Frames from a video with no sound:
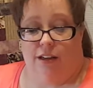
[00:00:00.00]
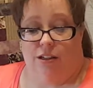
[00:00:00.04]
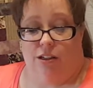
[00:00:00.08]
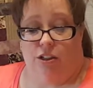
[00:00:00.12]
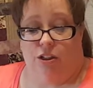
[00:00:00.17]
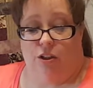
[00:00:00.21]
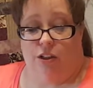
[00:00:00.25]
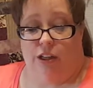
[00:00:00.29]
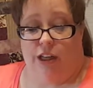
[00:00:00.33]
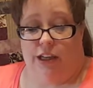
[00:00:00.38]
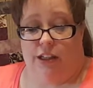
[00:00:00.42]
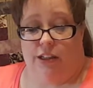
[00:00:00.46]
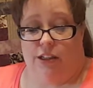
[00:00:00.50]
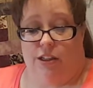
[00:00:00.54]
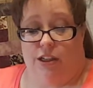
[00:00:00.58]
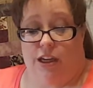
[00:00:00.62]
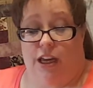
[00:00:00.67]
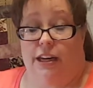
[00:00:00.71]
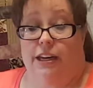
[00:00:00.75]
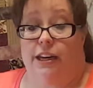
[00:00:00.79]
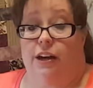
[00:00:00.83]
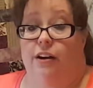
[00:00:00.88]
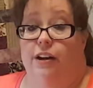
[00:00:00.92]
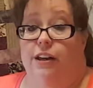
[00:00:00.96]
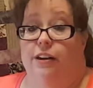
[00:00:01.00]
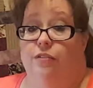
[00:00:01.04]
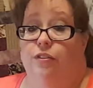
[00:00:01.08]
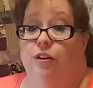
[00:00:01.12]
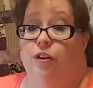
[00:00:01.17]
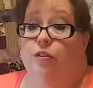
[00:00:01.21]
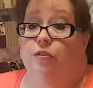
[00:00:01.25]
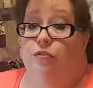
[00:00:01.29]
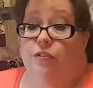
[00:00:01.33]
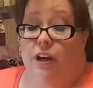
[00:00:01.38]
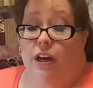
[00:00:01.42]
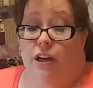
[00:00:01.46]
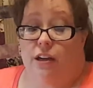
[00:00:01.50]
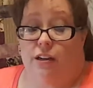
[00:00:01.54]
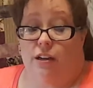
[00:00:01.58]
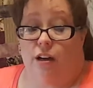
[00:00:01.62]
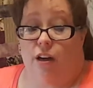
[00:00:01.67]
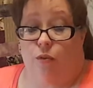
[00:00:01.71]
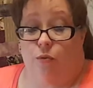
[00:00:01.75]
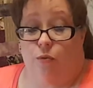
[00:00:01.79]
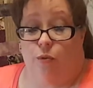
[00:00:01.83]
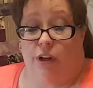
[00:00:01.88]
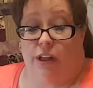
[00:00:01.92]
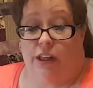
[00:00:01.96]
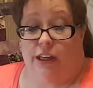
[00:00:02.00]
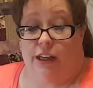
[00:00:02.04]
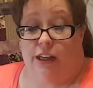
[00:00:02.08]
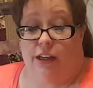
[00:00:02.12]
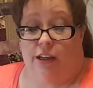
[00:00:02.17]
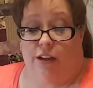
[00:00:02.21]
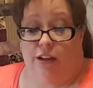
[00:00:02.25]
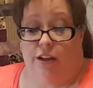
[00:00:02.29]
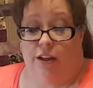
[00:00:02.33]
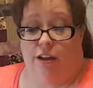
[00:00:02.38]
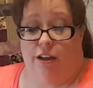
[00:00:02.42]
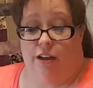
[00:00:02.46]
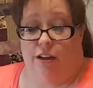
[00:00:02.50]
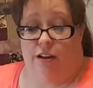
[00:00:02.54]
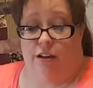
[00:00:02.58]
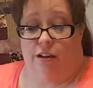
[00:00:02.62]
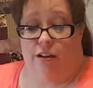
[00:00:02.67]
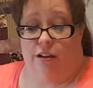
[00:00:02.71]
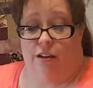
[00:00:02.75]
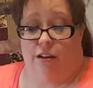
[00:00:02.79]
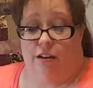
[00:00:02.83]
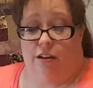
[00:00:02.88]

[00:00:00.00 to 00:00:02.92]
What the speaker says: Do you like... Now, if you found a really good